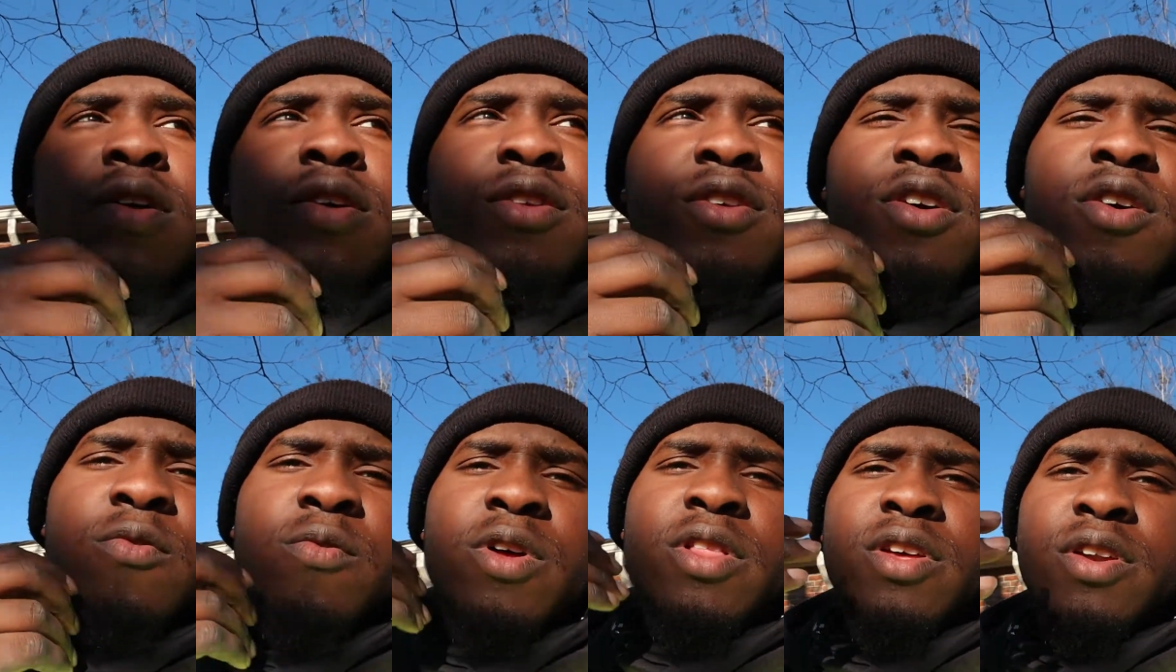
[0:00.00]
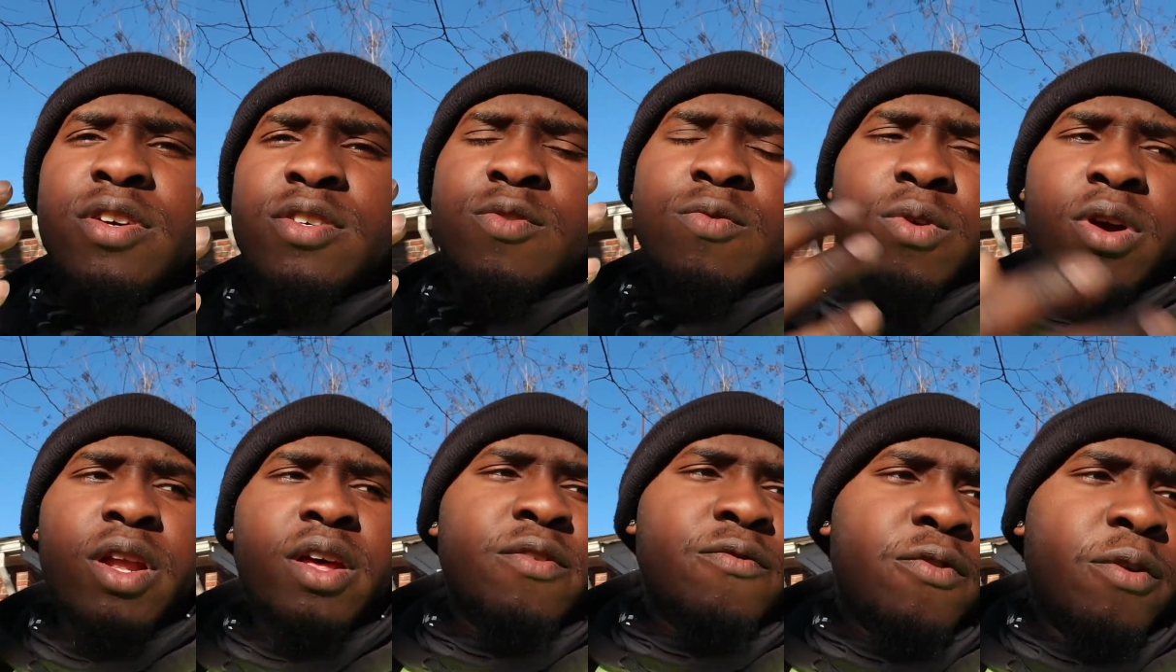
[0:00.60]

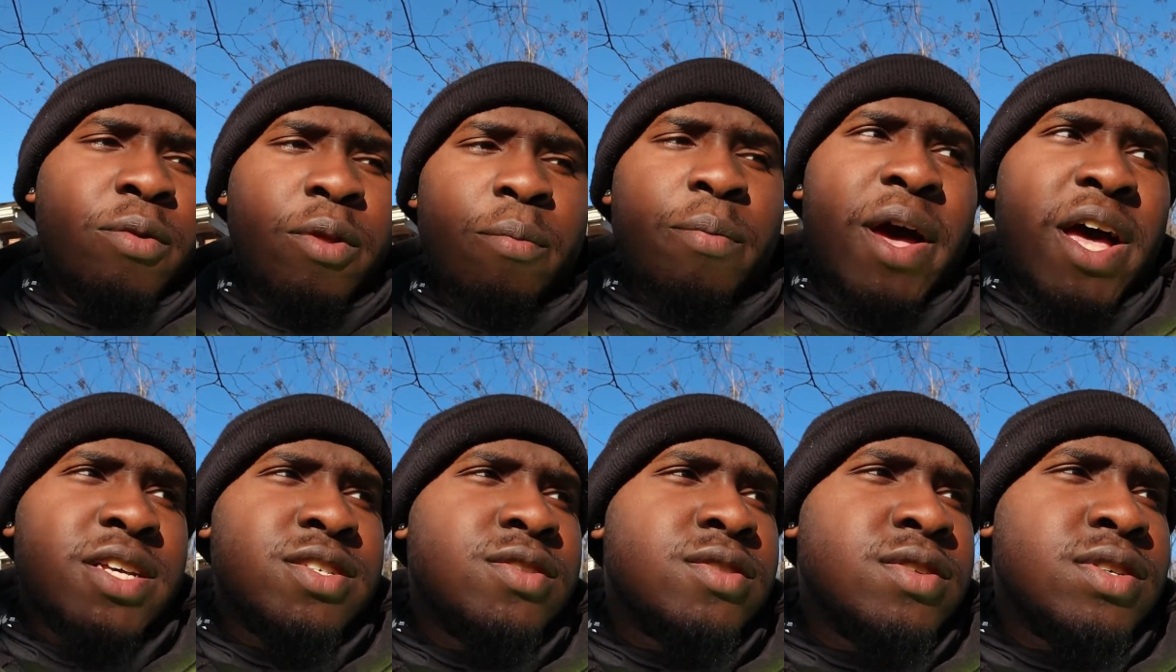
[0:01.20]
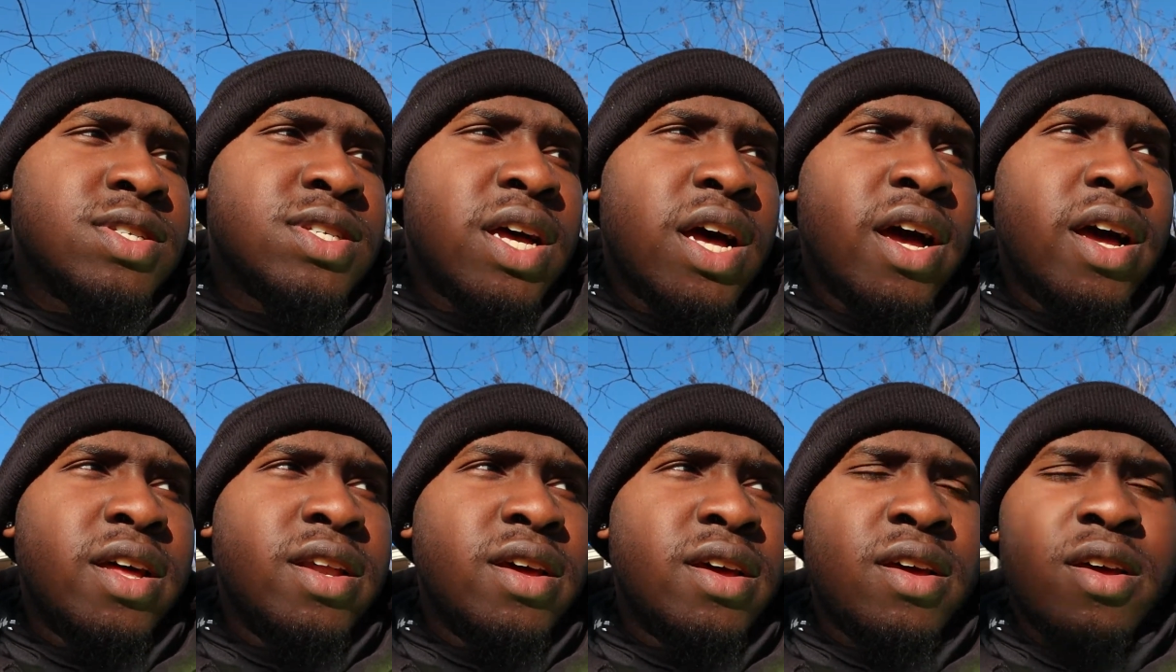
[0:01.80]
run it from the passenger
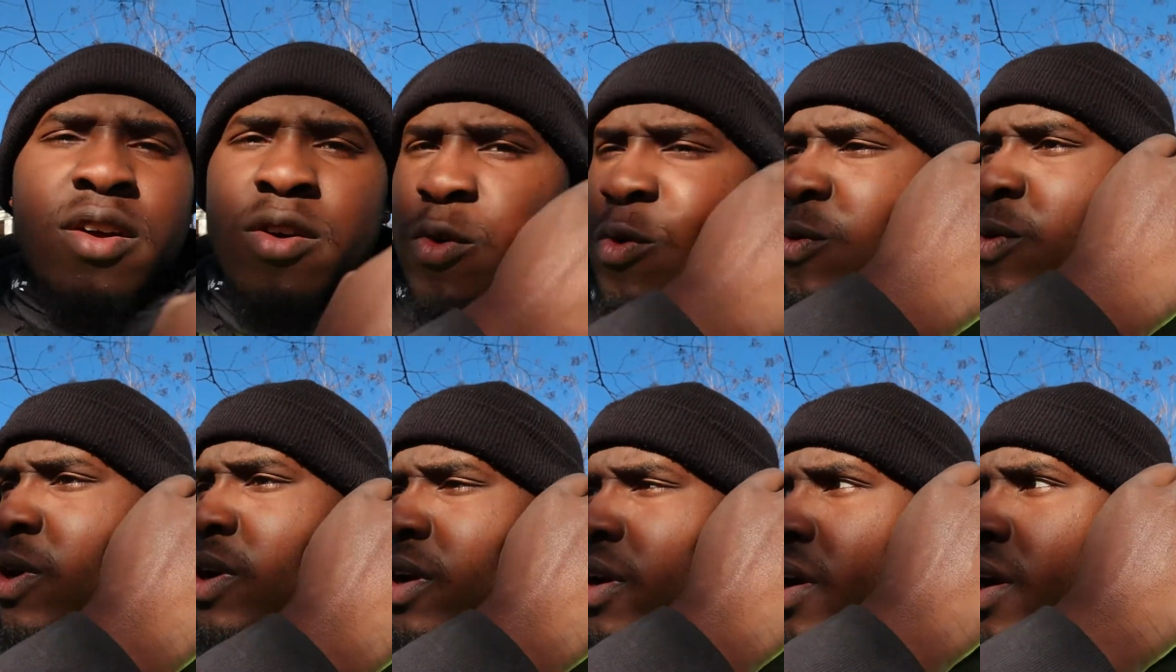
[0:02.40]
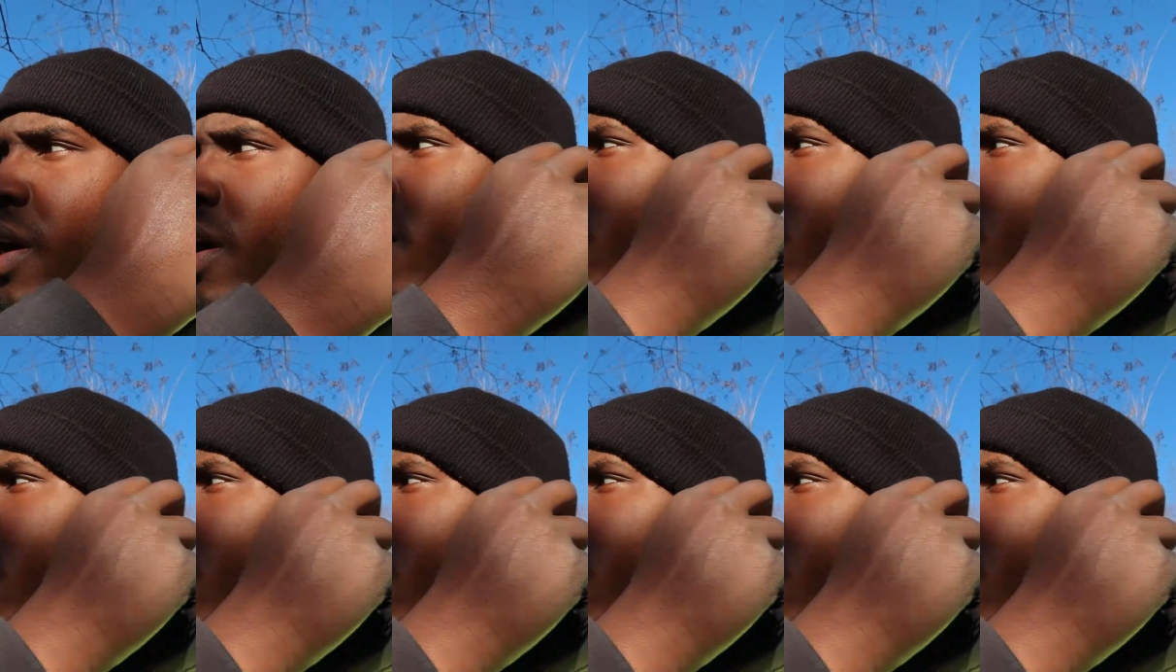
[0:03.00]
side where